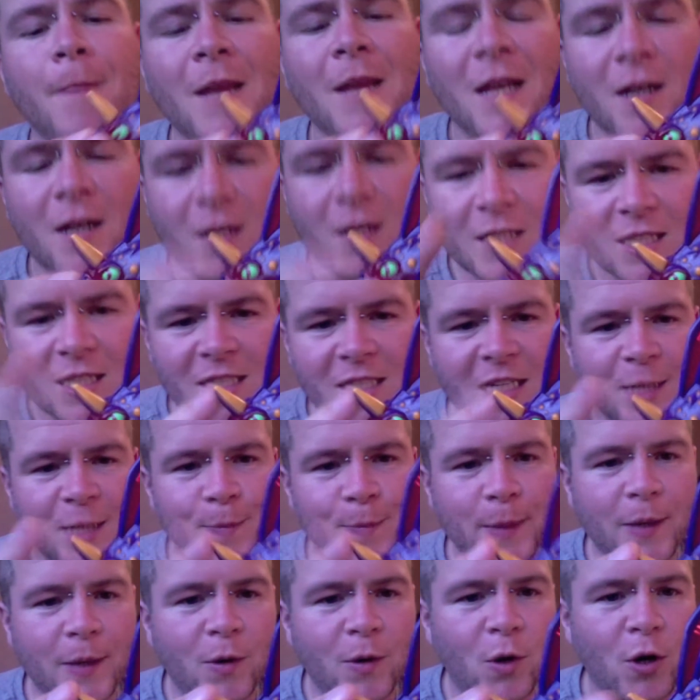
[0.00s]
Got this nice
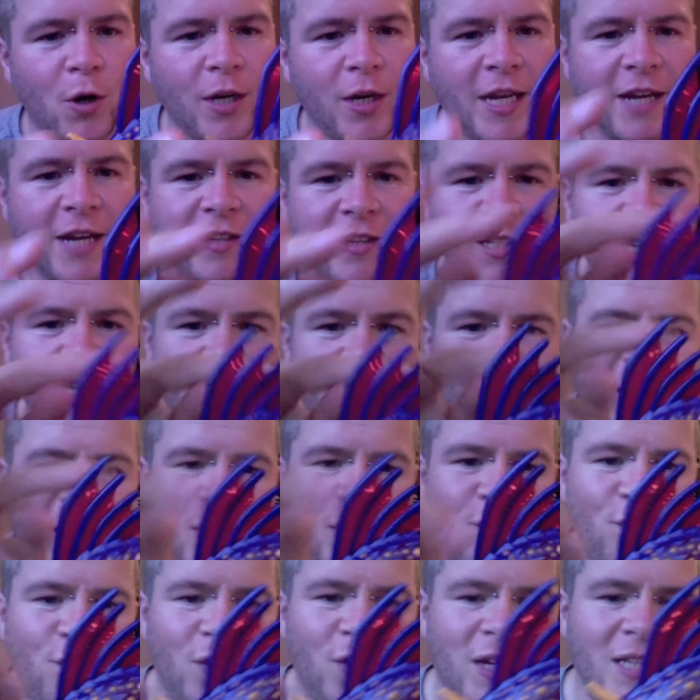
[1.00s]
big horn here. He's got
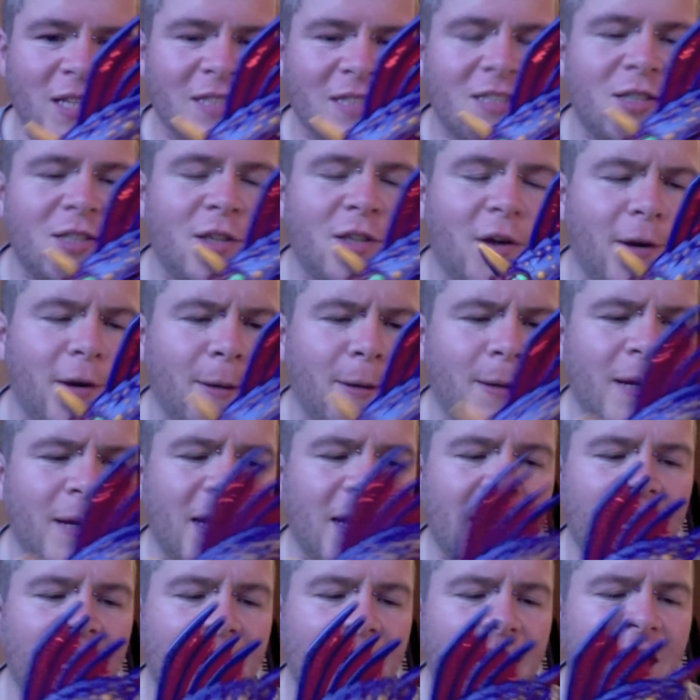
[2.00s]
these fins. Now
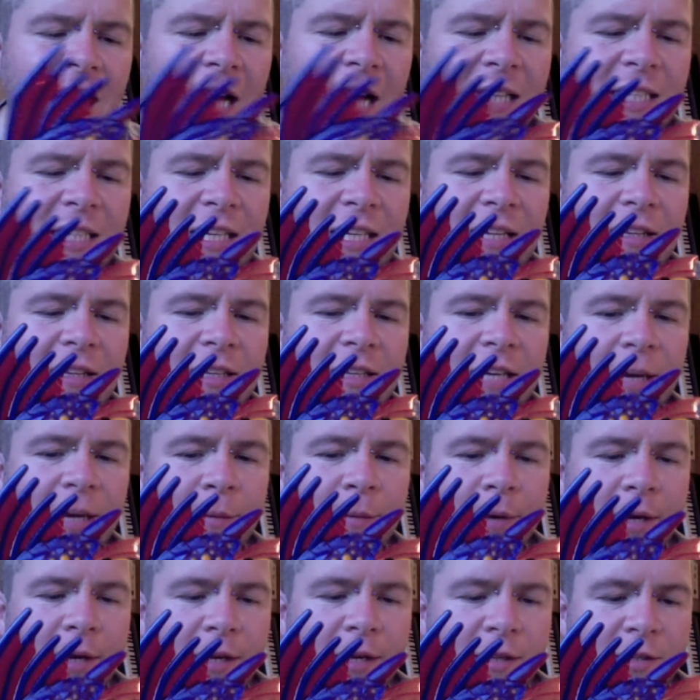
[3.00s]
he has a little
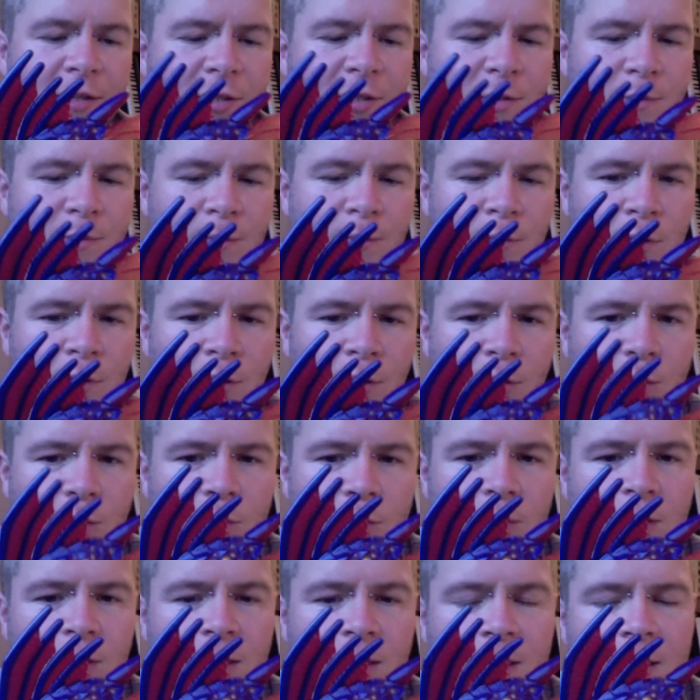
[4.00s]
gimmick in this
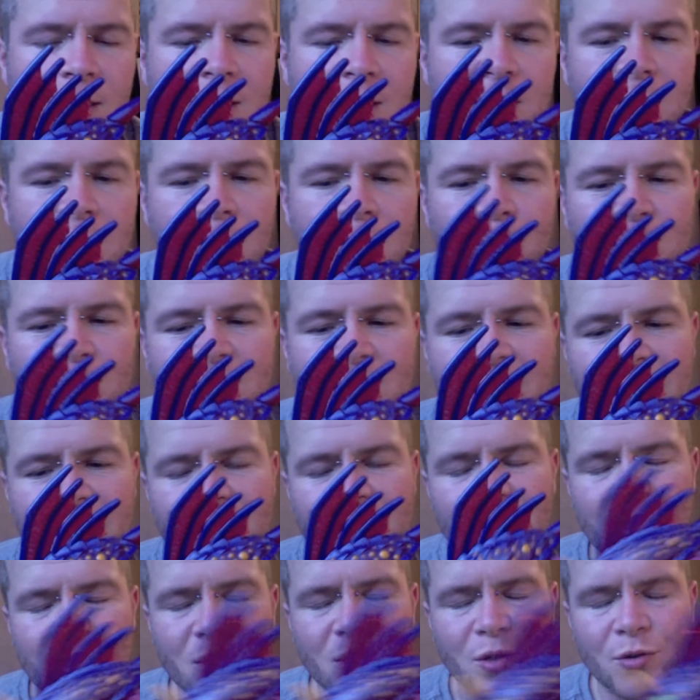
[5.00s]
mode, which I
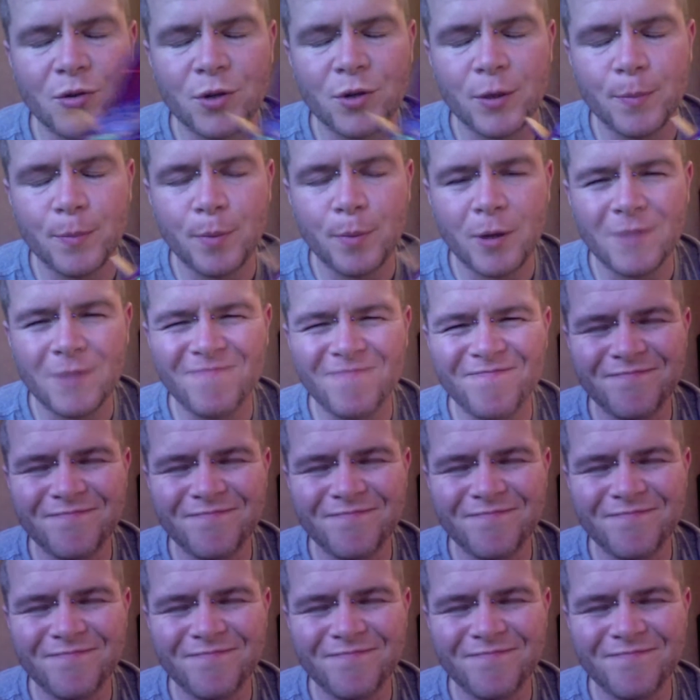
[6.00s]
can show you, but